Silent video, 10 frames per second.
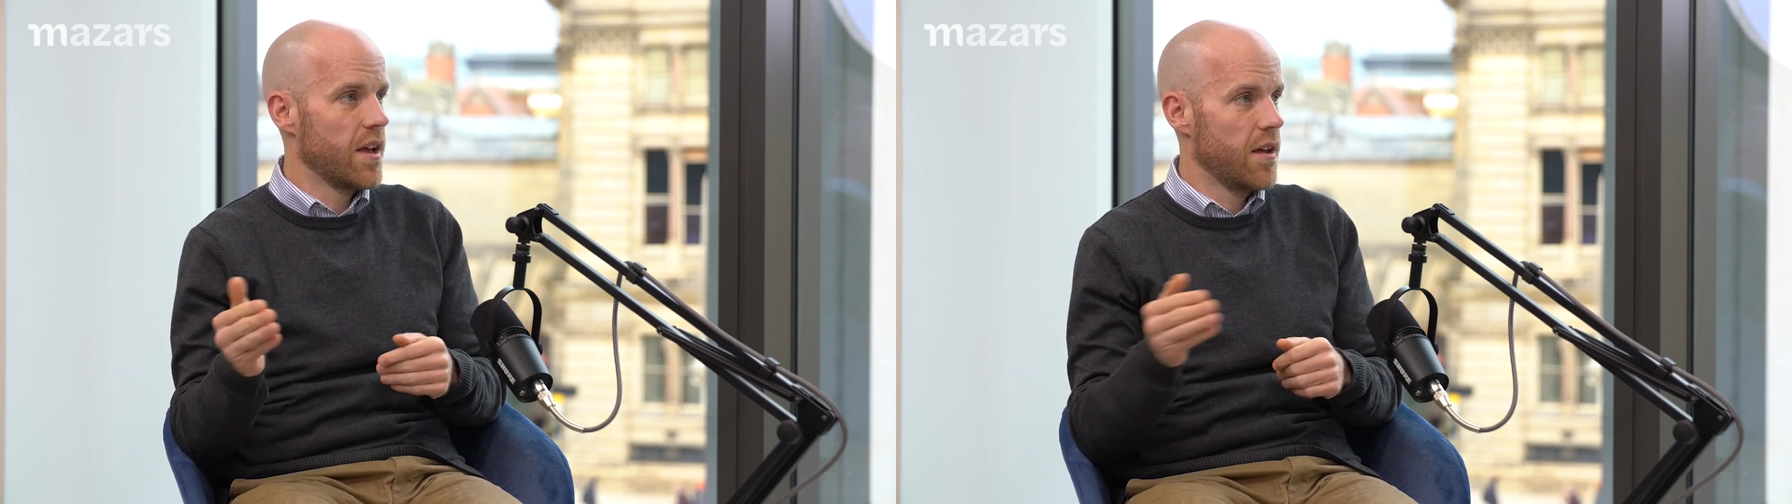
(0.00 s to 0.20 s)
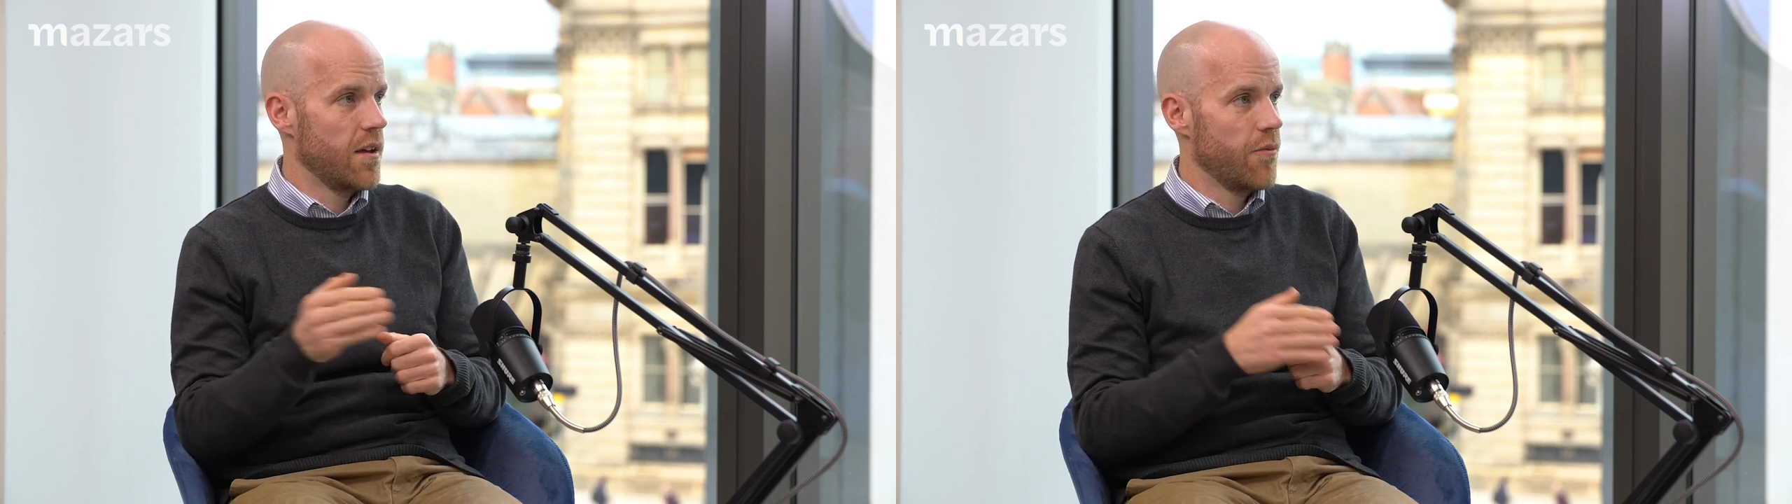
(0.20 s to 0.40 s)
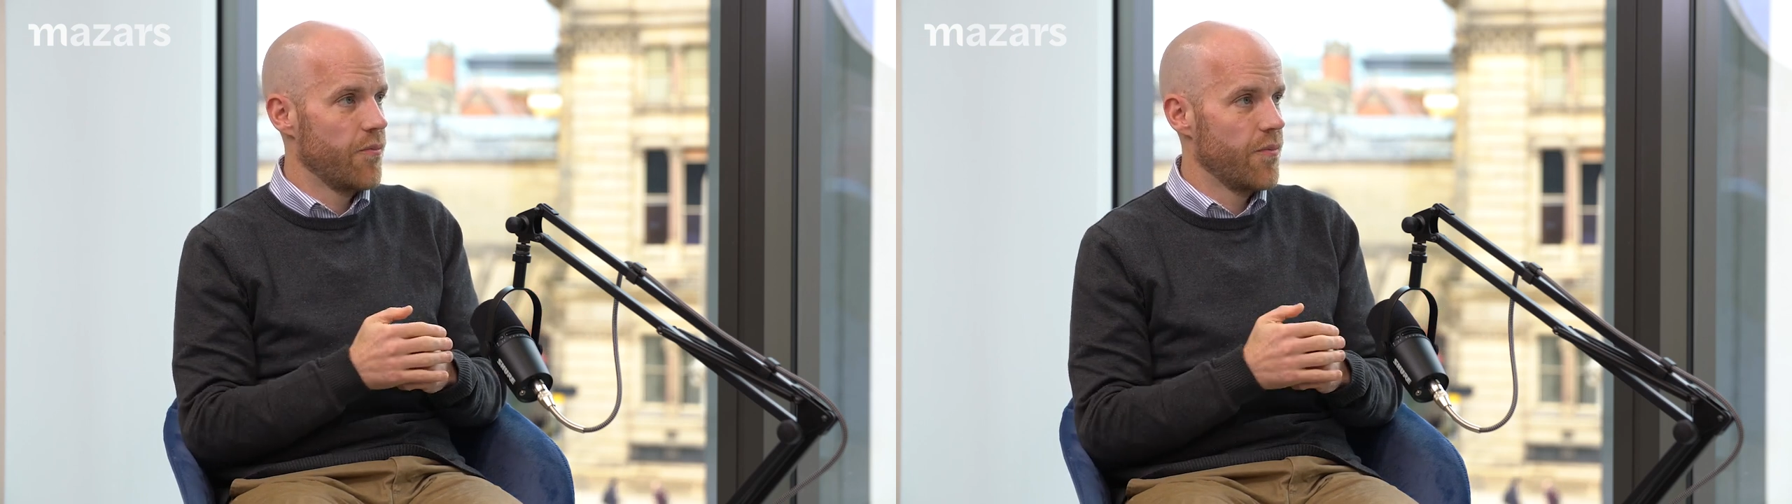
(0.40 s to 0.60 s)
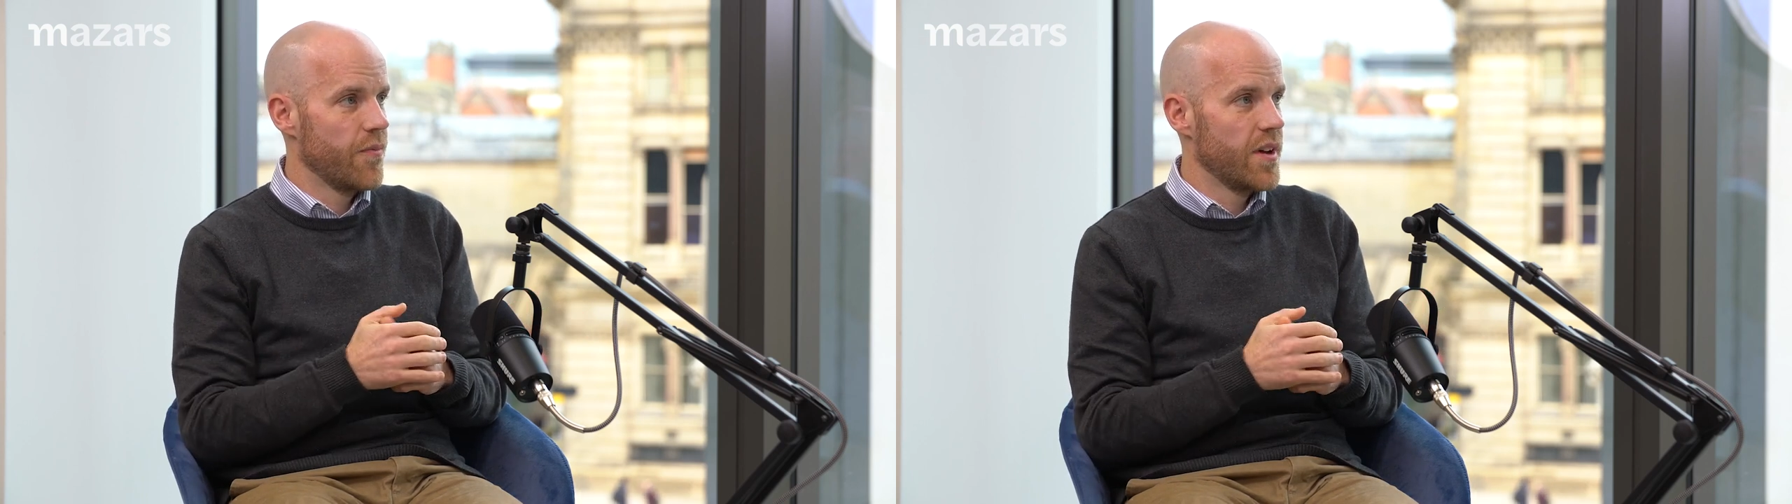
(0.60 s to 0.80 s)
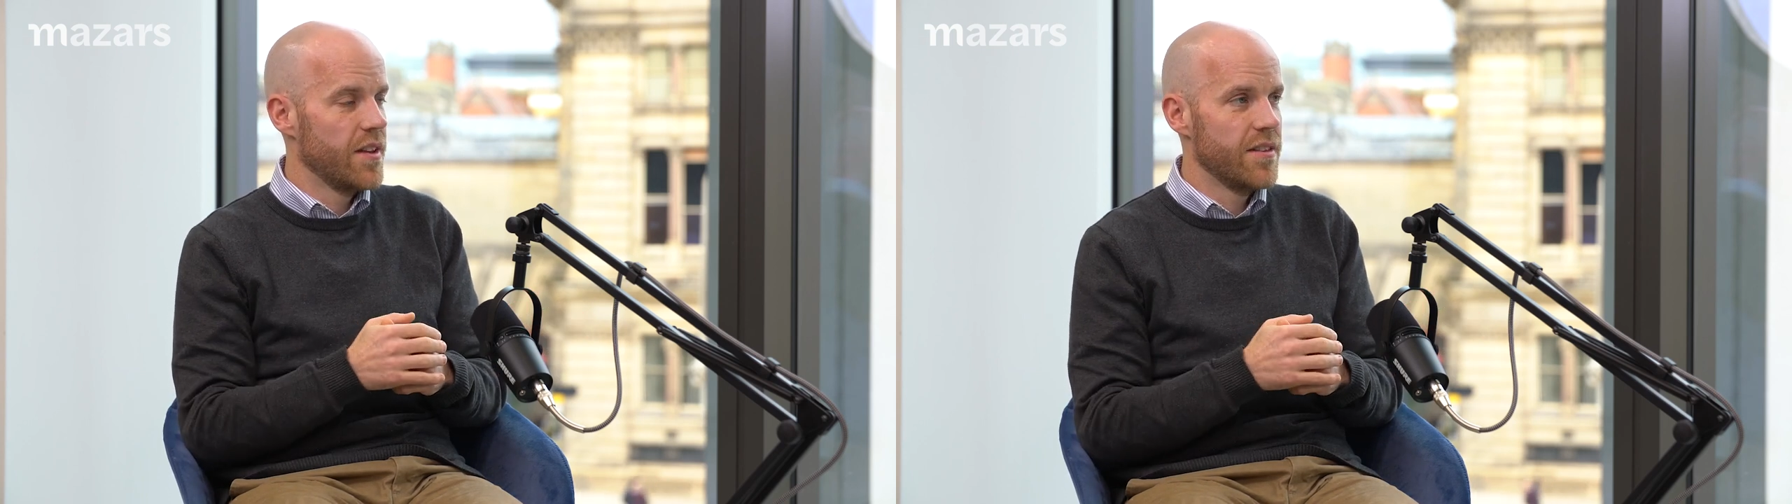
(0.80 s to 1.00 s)

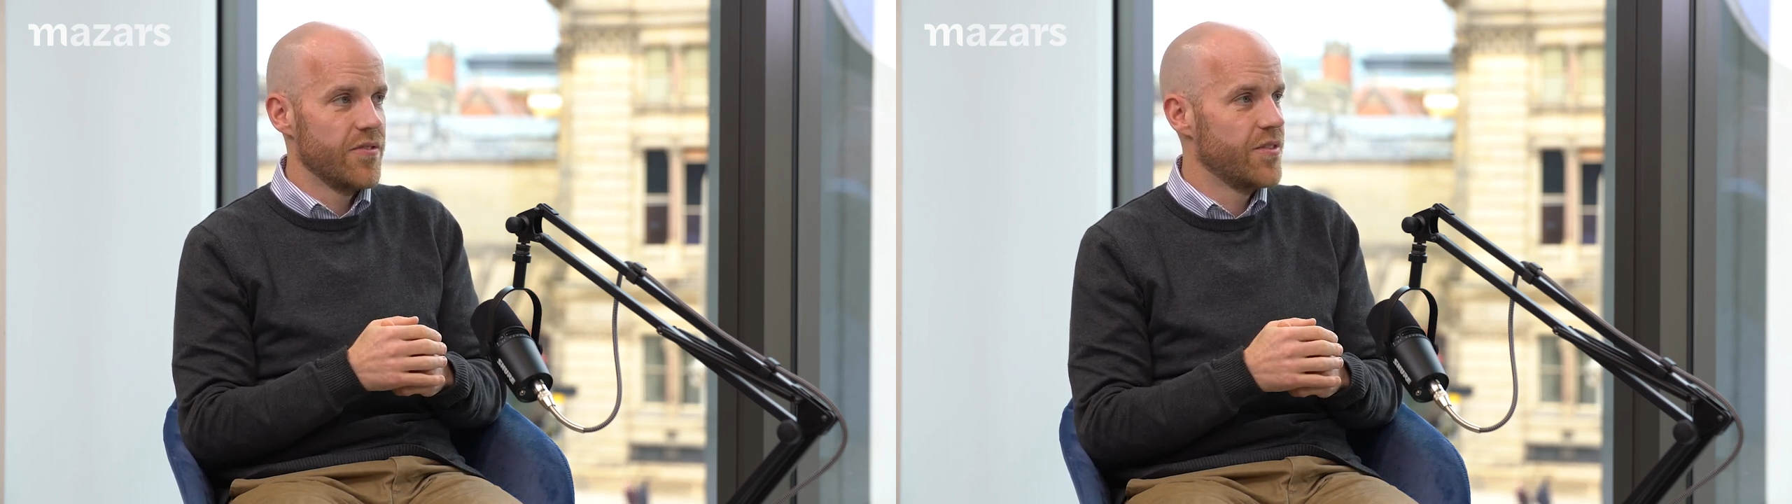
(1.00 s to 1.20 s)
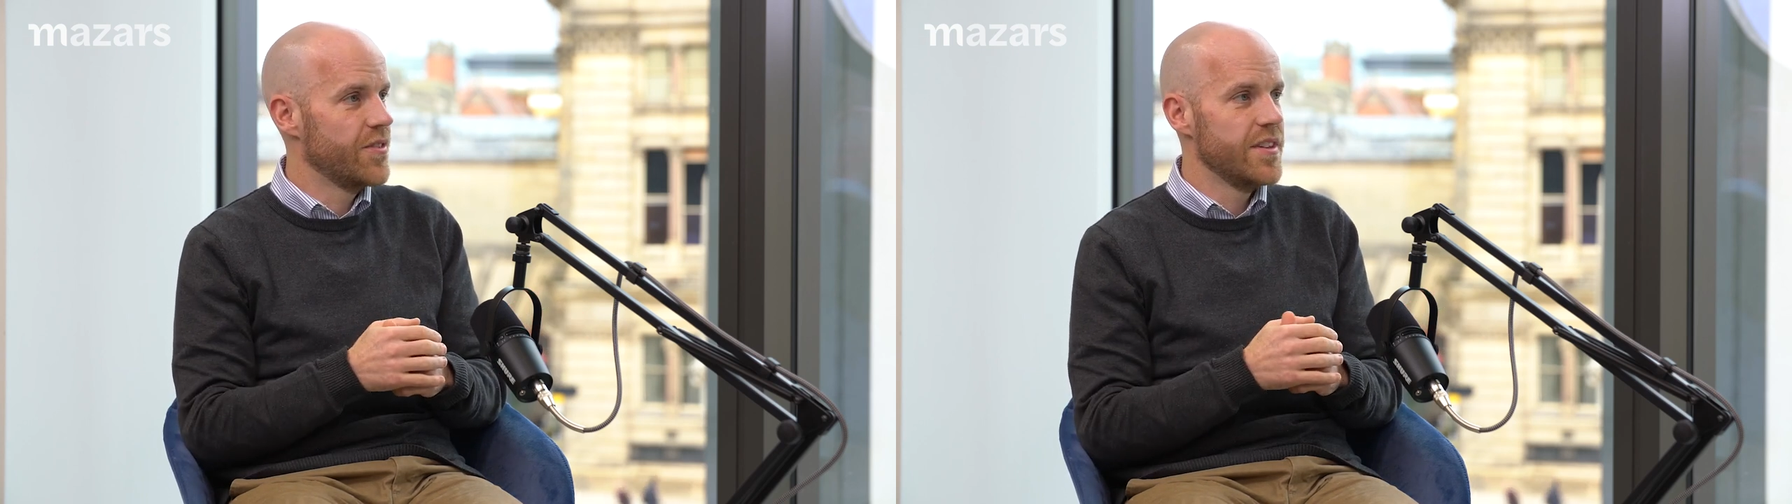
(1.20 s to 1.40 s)
And